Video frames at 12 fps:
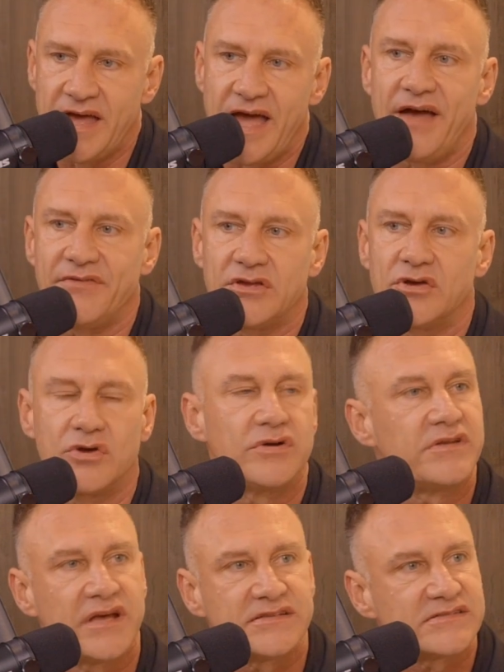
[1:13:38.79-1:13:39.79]
having a
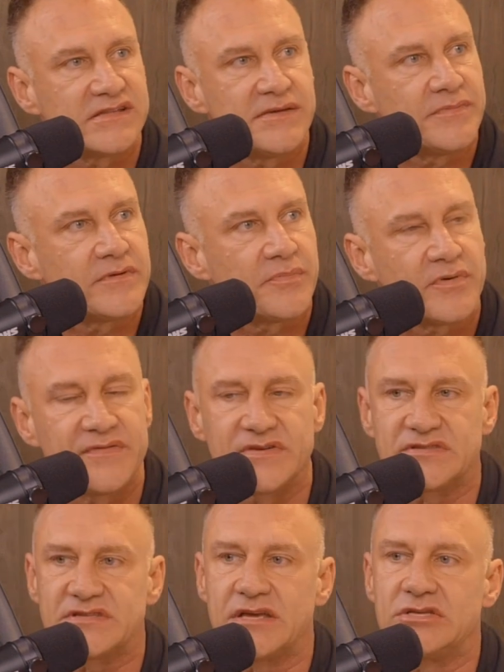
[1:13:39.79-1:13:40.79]
good night's sleep in the
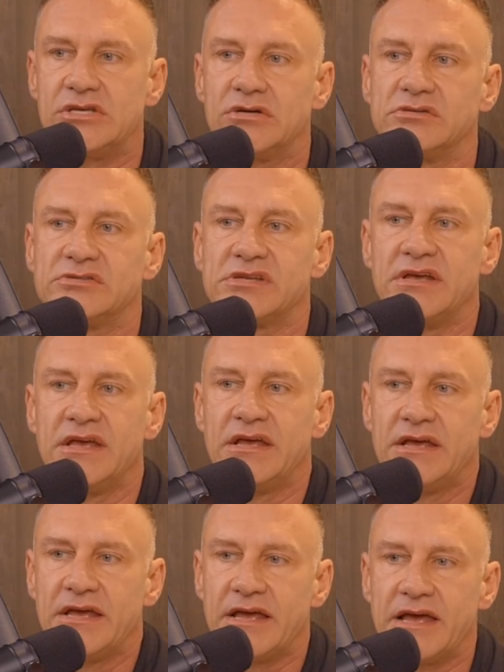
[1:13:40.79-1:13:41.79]
previous 10 years.
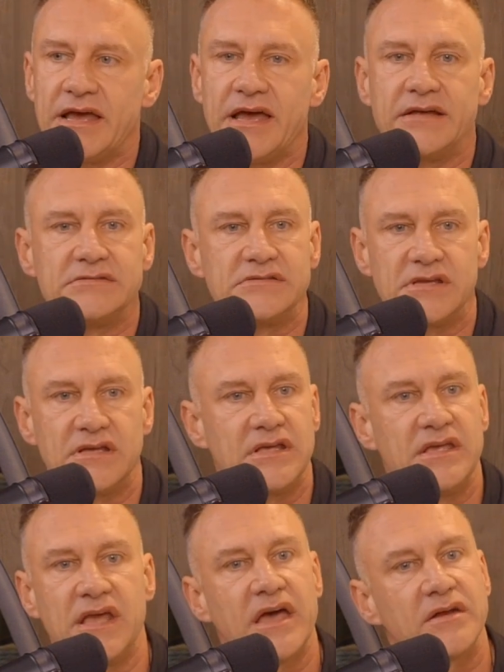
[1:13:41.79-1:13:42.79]
And
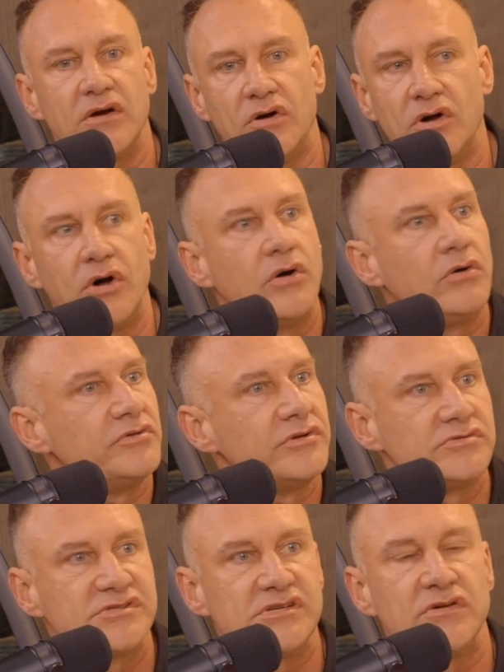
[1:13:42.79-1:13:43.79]
he had a whole
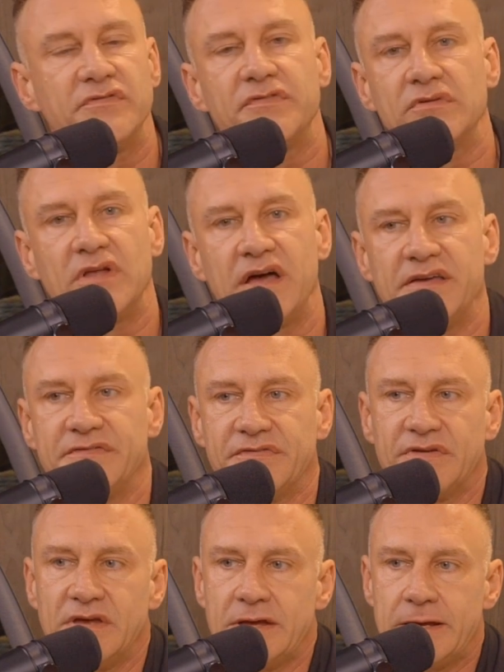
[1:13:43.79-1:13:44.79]
new zeal for
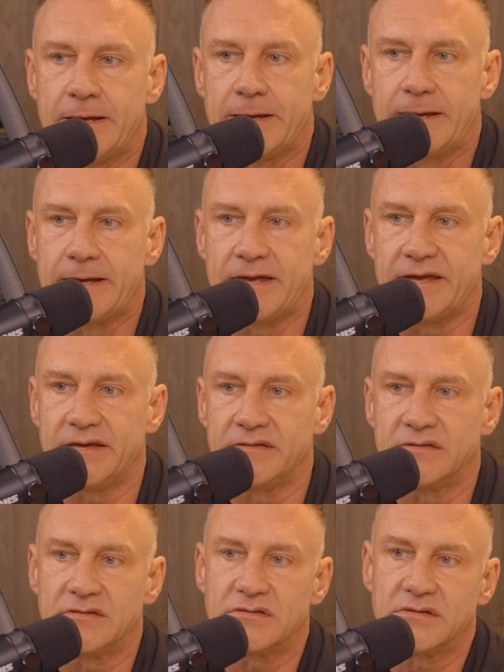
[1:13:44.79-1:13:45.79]
life.
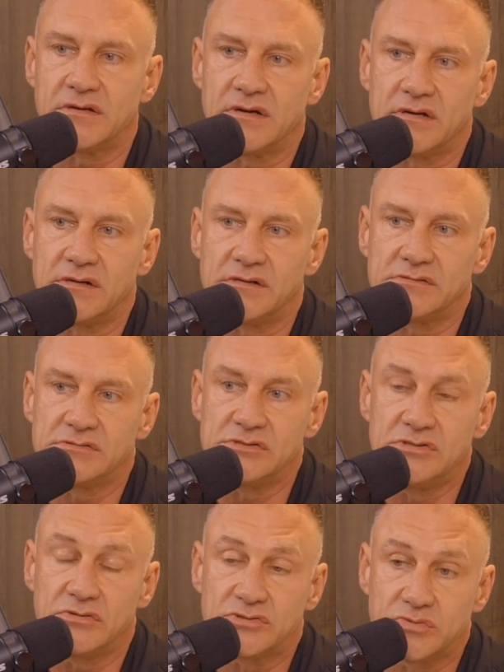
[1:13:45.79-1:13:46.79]
And
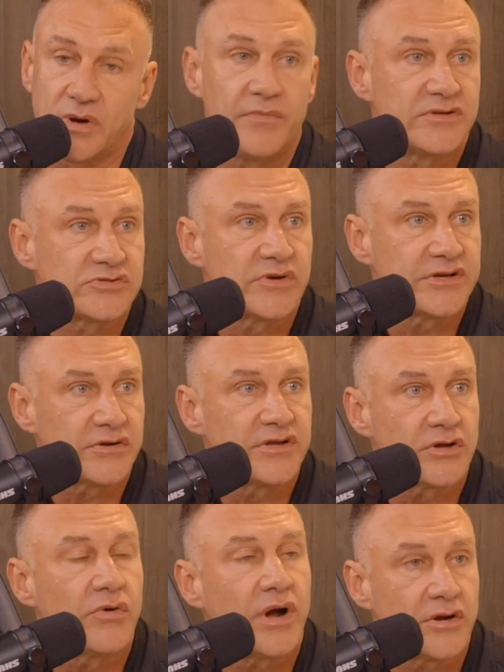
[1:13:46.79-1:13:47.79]
12 months later he
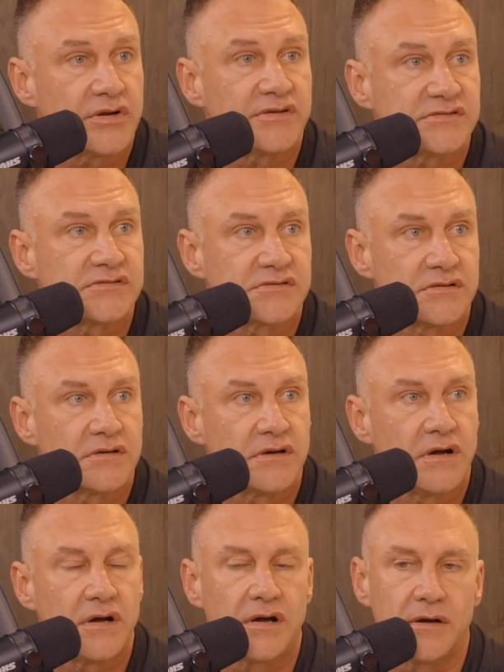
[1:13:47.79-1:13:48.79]
acquired us.
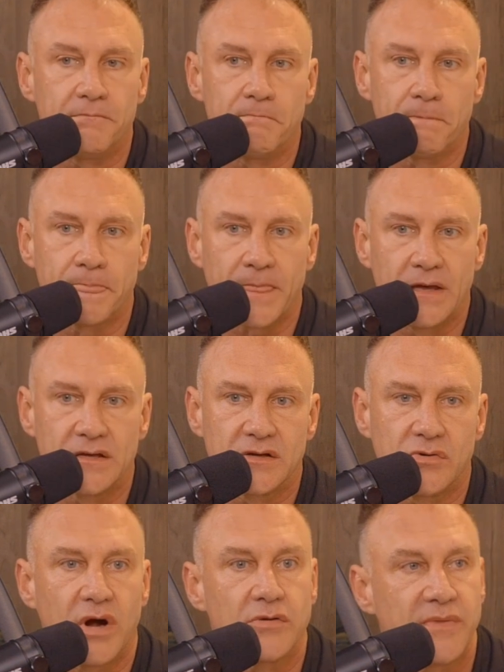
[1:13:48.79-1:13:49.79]

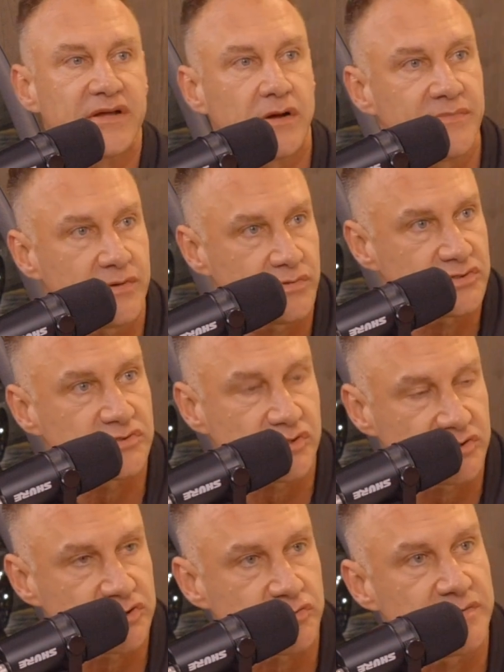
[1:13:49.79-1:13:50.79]
Acquired my company, which was
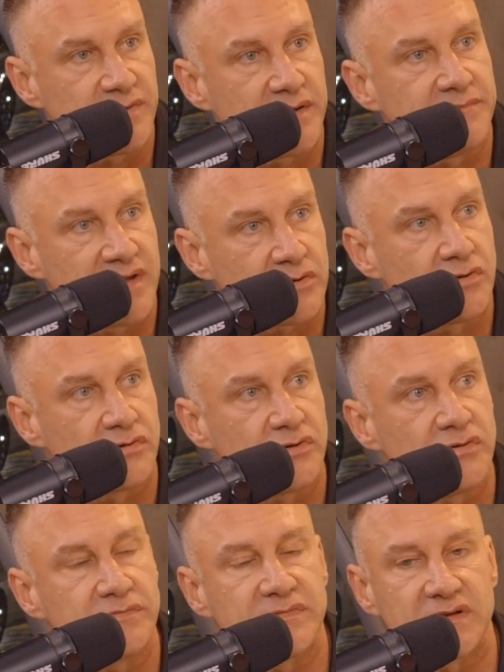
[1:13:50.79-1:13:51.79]
called Streamline Medical
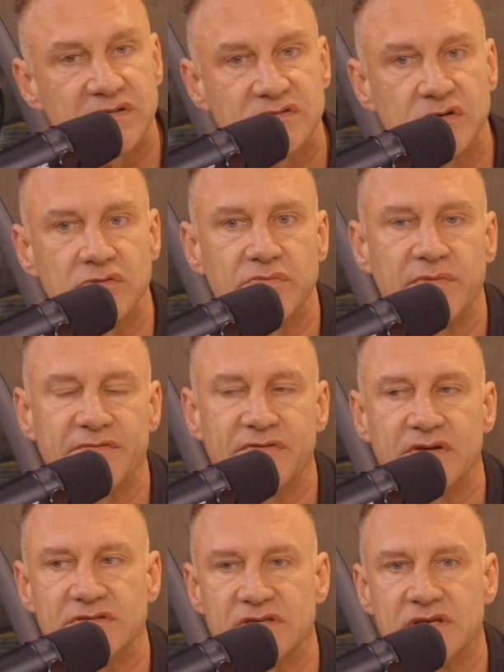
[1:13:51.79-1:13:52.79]
Group, that I started with my
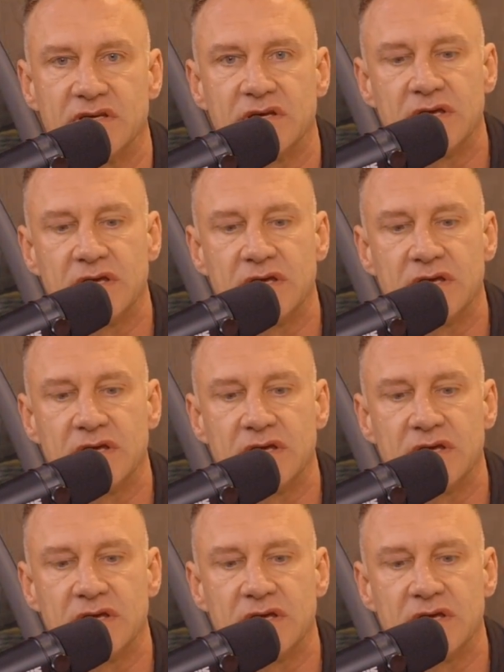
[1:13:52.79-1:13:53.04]
fiance.